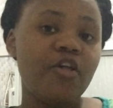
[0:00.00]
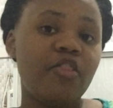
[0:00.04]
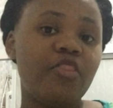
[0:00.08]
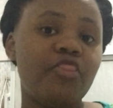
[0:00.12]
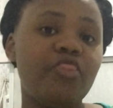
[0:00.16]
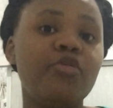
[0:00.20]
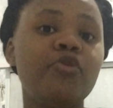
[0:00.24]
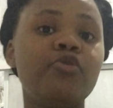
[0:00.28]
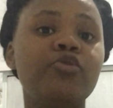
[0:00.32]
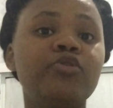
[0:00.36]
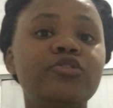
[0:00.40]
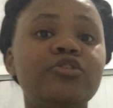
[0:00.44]

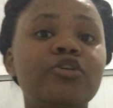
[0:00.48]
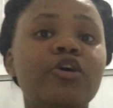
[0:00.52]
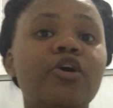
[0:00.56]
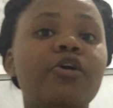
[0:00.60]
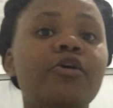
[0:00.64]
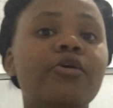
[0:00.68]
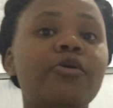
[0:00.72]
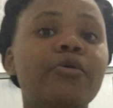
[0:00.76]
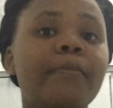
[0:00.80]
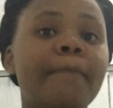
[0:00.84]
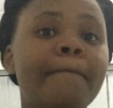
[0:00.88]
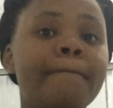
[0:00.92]
Those
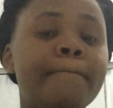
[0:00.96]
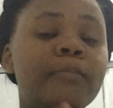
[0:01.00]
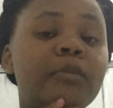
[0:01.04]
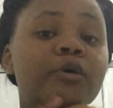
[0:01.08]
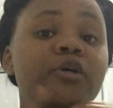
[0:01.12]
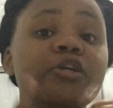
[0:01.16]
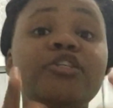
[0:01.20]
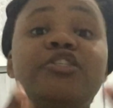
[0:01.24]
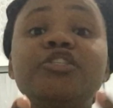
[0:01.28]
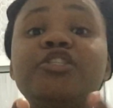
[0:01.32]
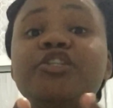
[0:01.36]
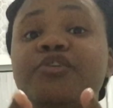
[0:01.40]
are
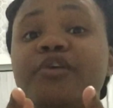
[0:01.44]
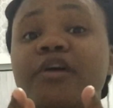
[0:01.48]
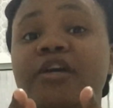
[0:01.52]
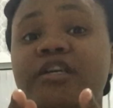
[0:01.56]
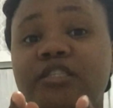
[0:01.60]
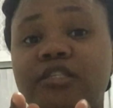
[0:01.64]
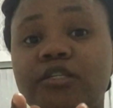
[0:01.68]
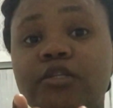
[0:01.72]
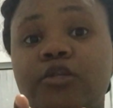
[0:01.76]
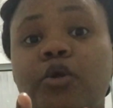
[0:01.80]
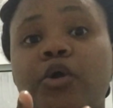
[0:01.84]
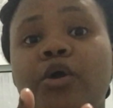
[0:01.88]

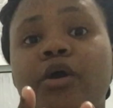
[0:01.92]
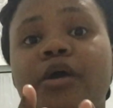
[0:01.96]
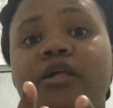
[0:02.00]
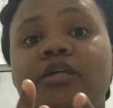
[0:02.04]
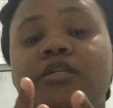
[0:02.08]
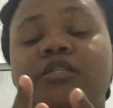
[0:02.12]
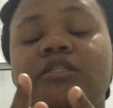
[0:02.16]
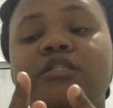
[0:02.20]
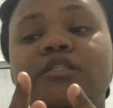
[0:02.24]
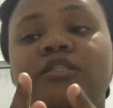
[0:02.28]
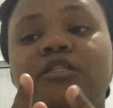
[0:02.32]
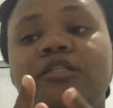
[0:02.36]
moisturizing
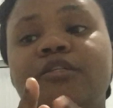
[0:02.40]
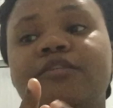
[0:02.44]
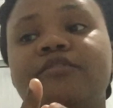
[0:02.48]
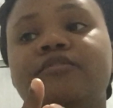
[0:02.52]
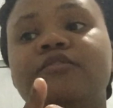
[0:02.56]
oils.